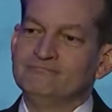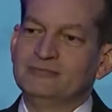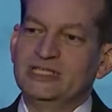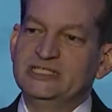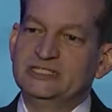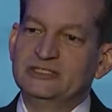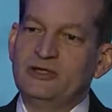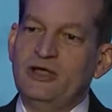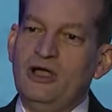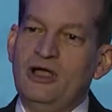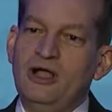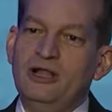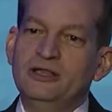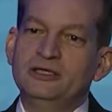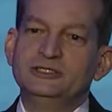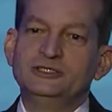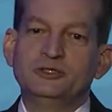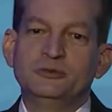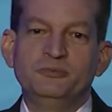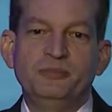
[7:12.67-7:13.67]
it's
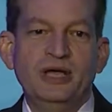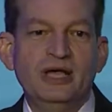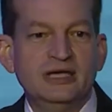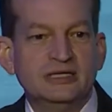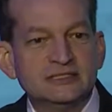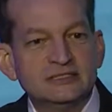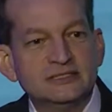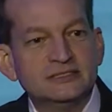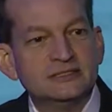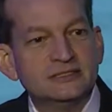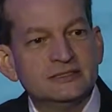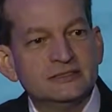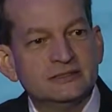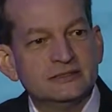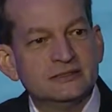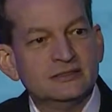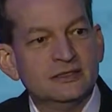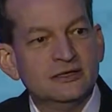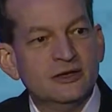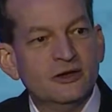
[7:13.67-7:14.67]
college or bust,
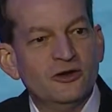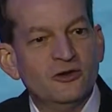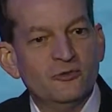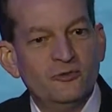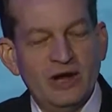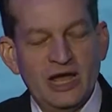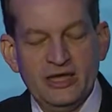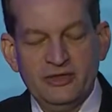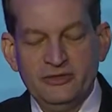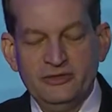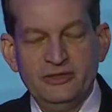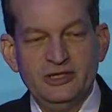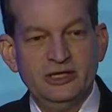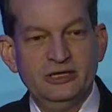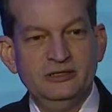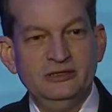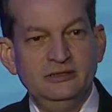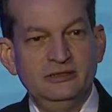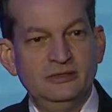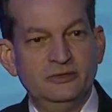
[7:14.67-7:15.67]
rather
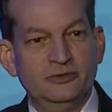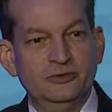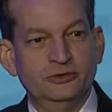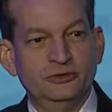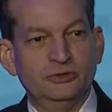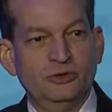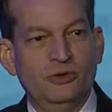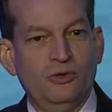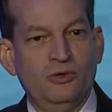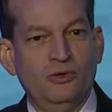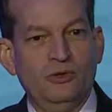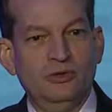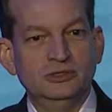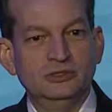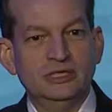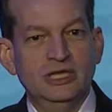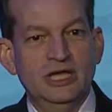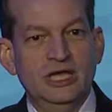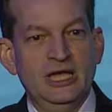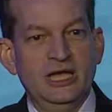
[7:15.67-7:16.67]
than they're told